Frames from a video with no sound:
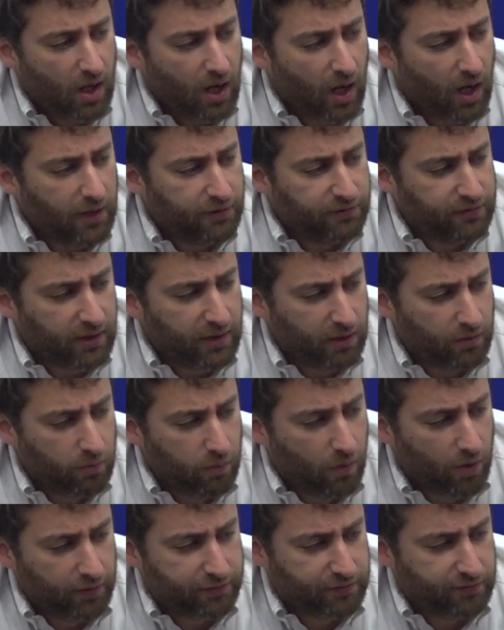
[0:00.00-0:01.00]
I think
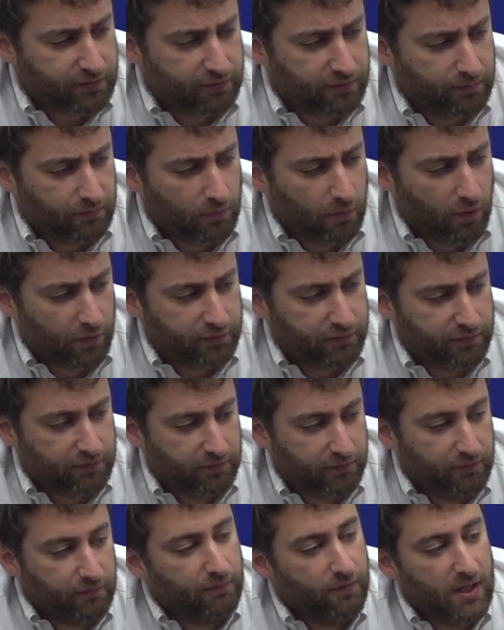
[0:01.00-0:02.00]

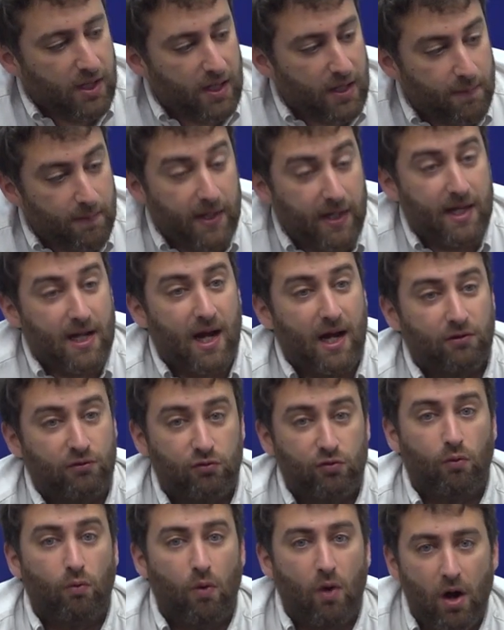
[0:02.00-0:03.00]
what really began
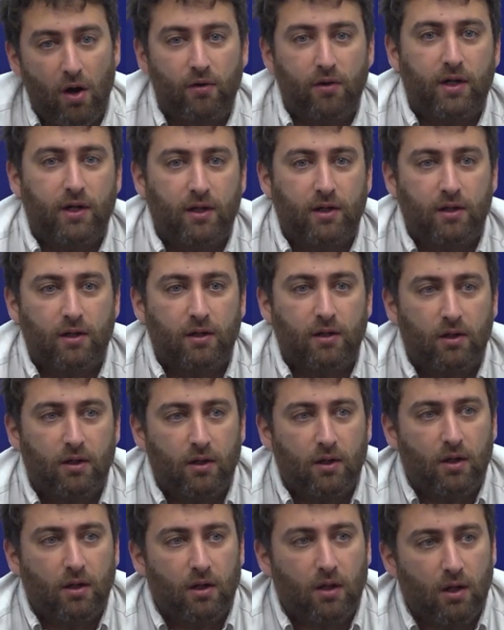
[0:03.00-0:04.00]
to worry
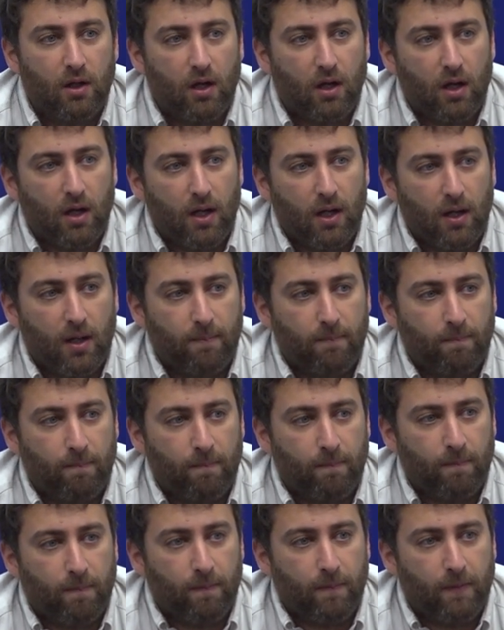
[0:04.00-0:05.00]

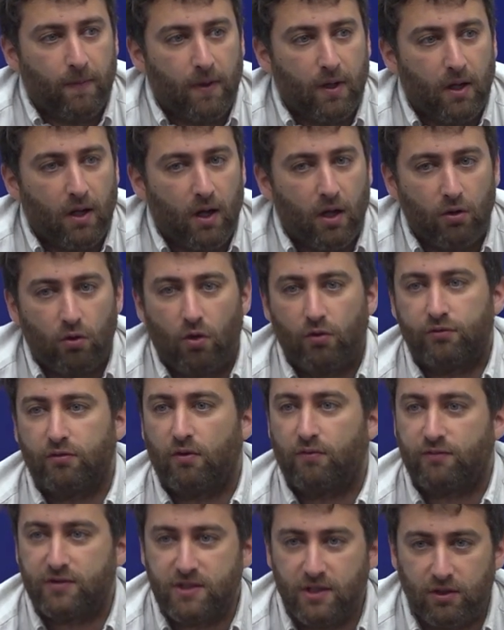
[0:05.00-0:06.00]
a lot
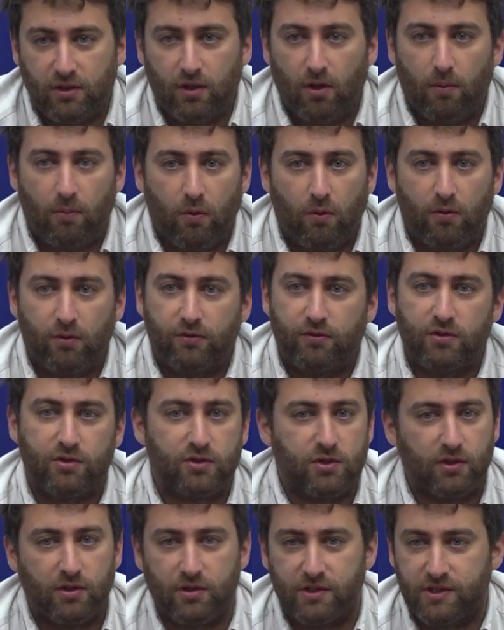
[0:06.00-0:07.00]
of senior
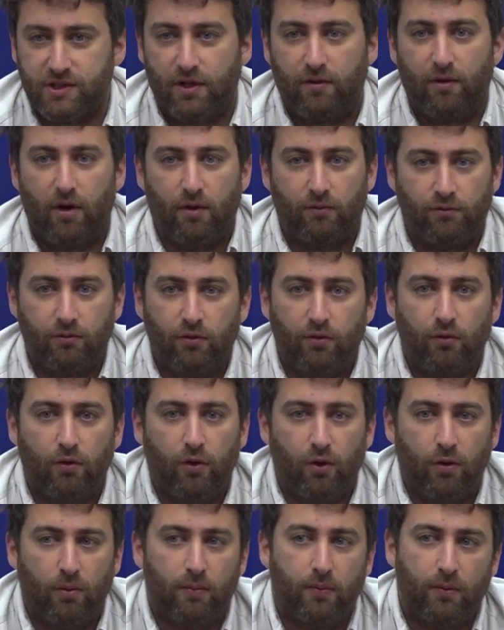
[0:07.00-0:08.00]
politicians around
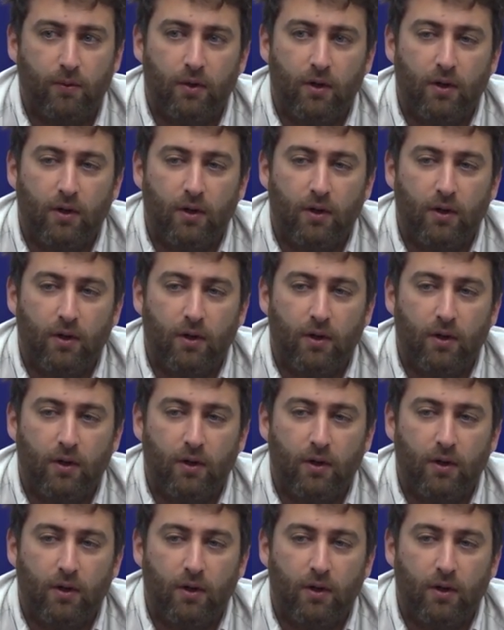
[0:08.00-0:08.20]
Europe